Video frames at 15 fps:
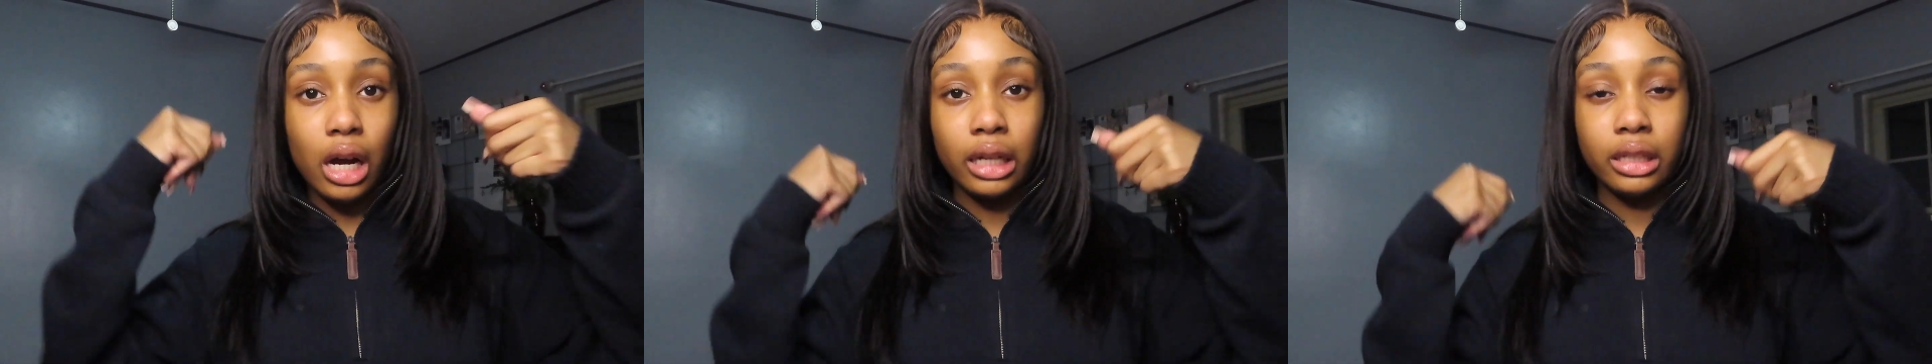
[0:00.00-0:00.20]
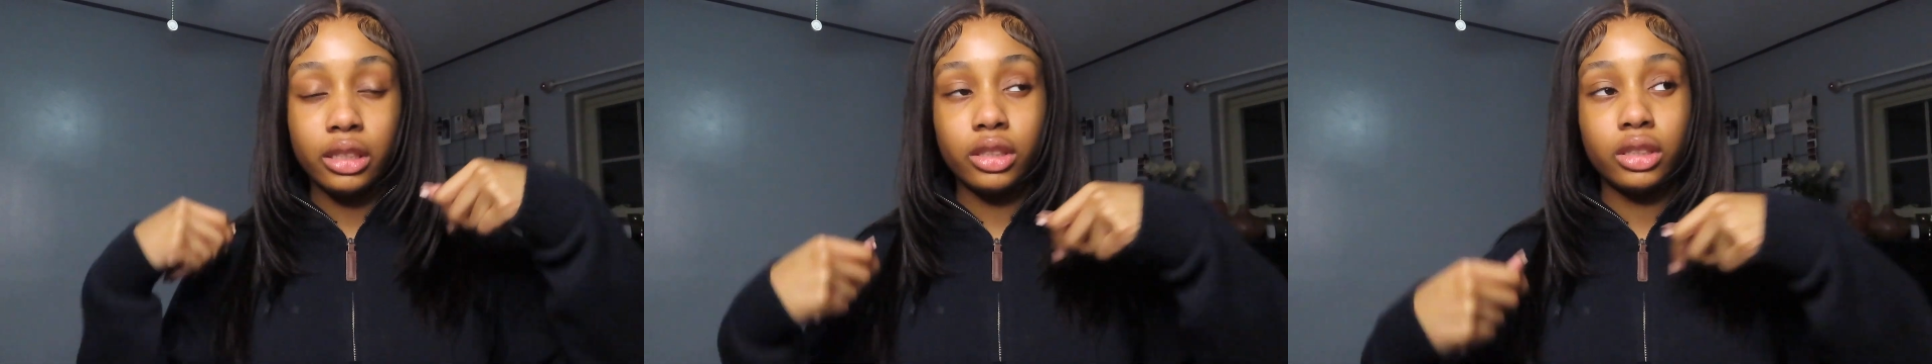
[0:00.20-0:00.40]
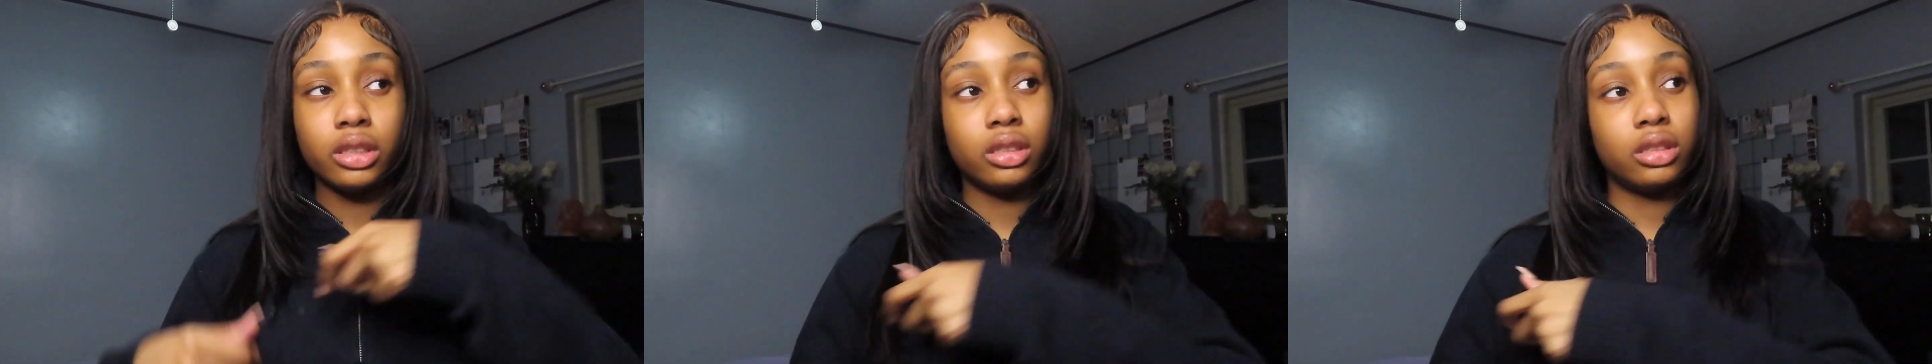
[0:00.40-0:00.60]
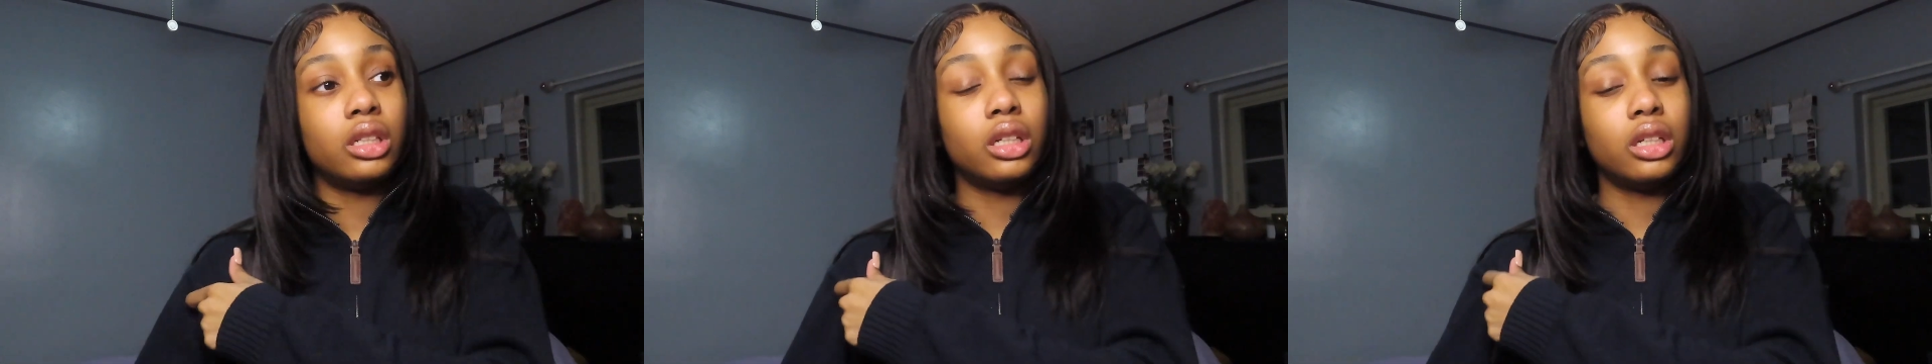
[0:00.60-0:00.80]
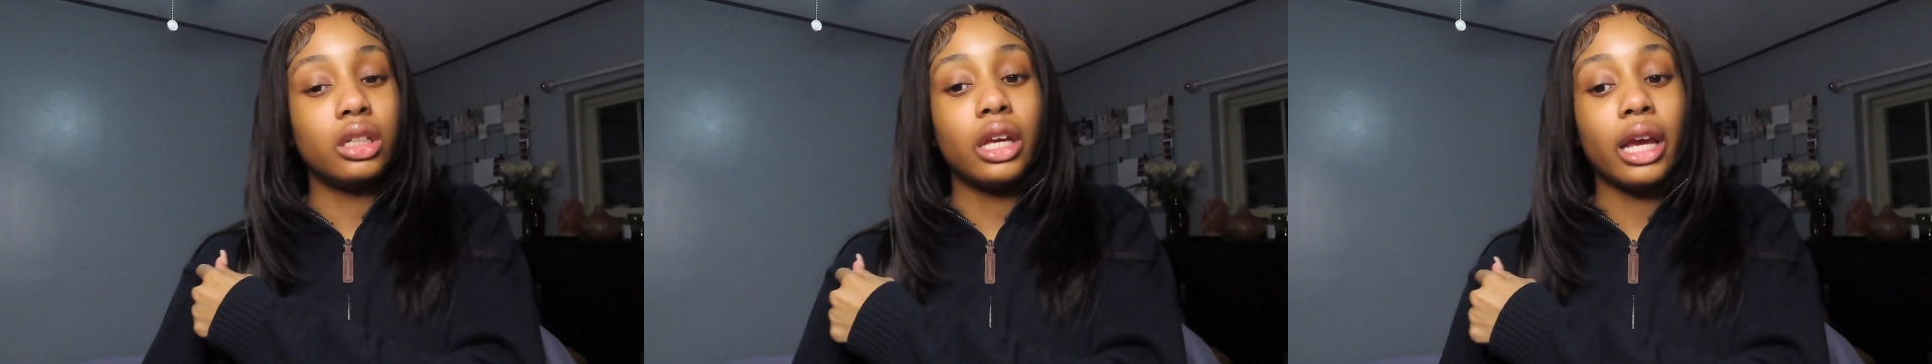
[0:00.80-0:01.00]
under
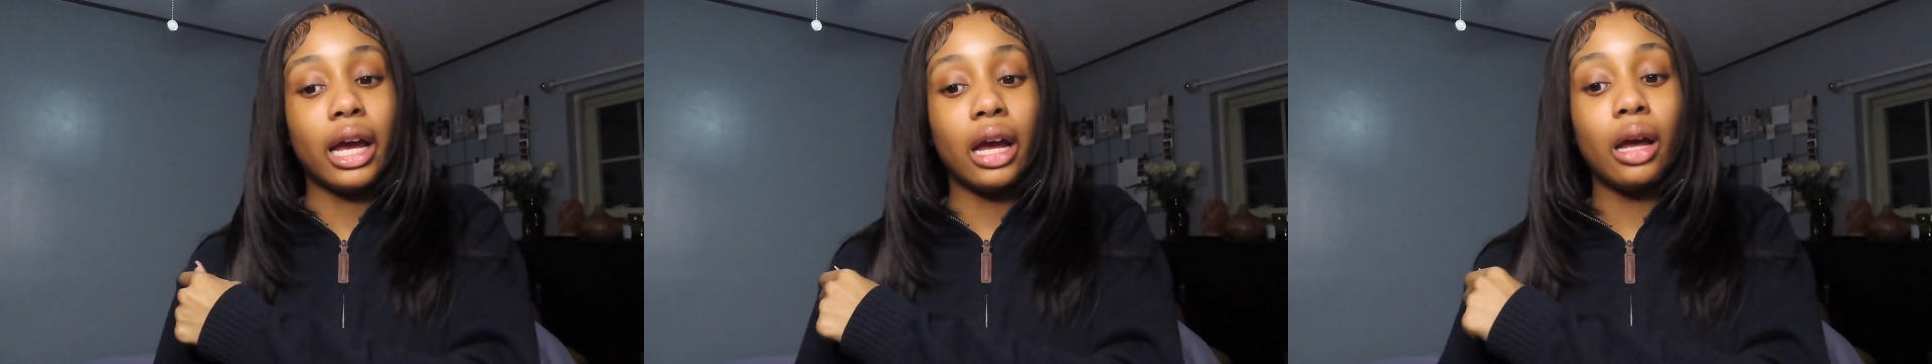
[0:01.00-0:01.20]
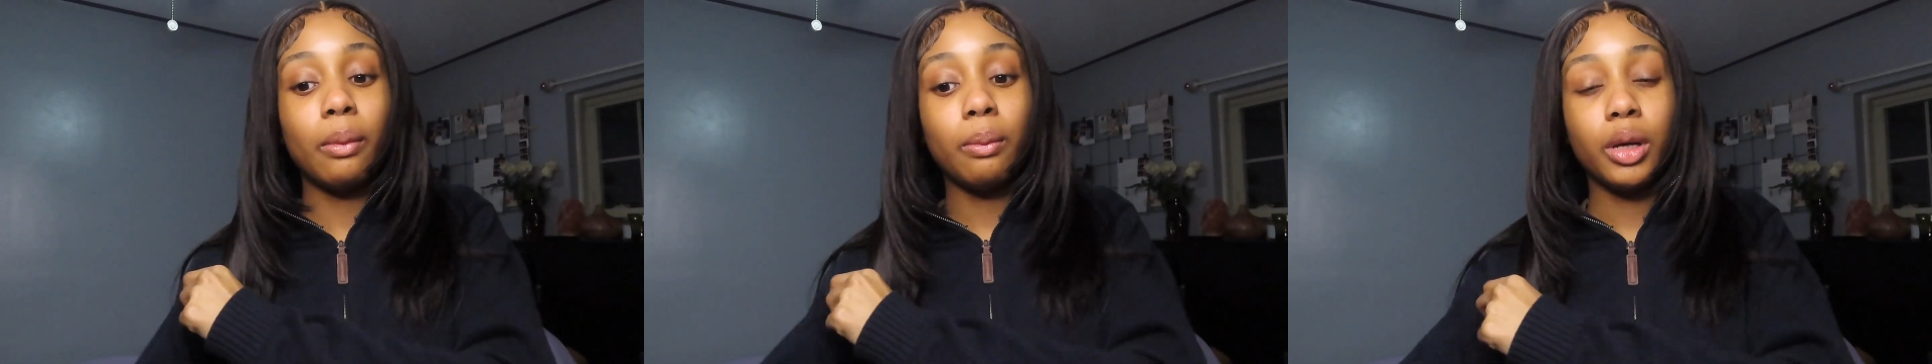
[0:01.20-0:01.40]
the cap.